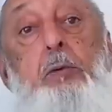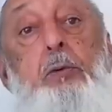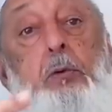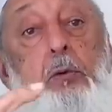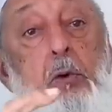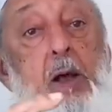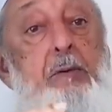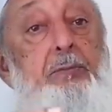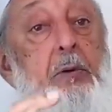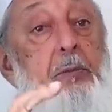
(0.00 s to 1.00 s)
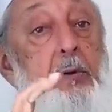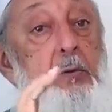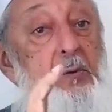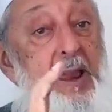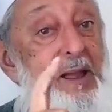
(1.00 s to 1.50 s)
So you have to be
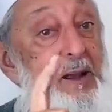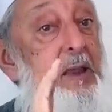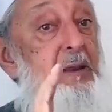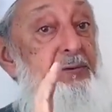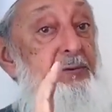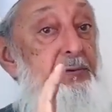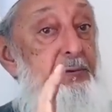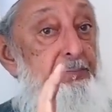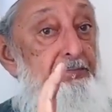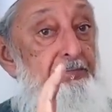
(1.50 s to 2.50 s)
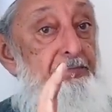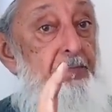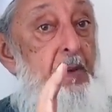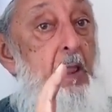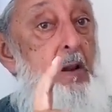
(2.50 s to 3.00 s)
reckless
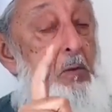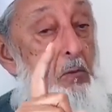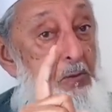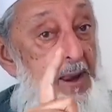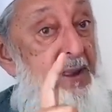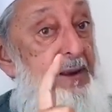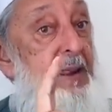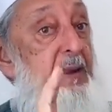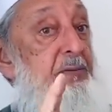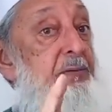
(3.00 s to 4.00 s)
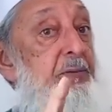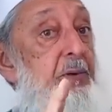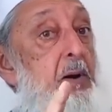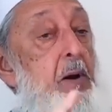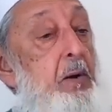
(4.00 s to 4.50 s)

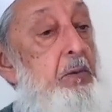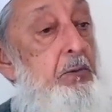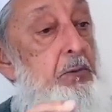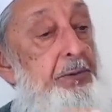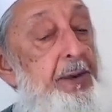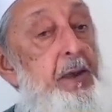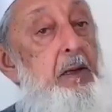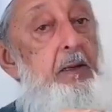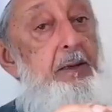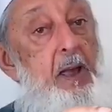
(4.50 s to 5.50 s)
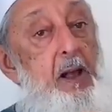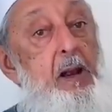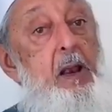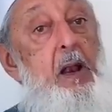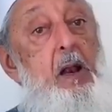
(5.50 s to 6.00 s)
to take an
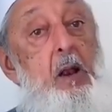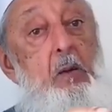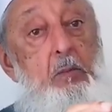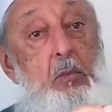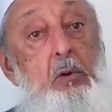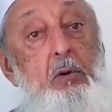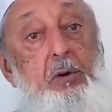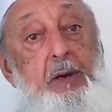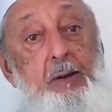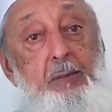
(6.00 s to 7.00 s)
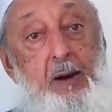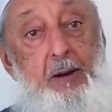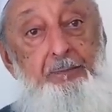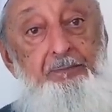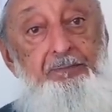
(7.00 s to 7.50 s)
ayah muhkama
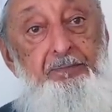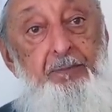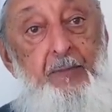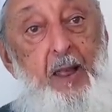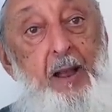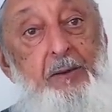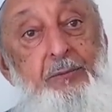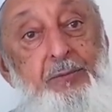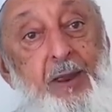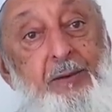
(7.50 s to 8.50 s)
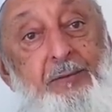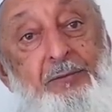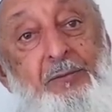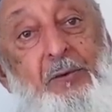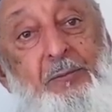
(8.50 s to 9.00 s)
and
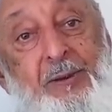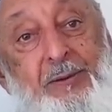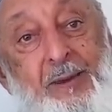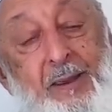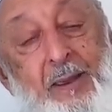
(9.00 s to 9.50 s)
transform it